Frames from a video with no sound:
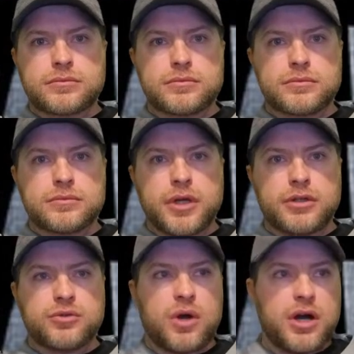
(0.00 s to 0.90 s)
Later,
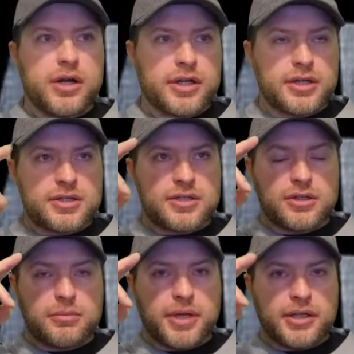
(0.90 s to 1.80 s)
Twan, dude. Salute,
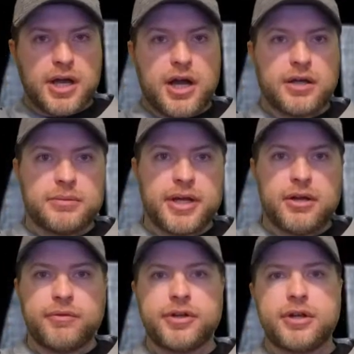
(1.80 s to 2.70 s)
big dog, man. Hope
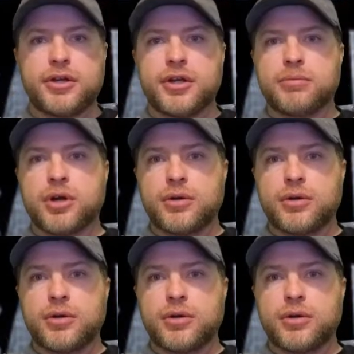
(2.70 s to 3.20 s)
you're doing good, bro.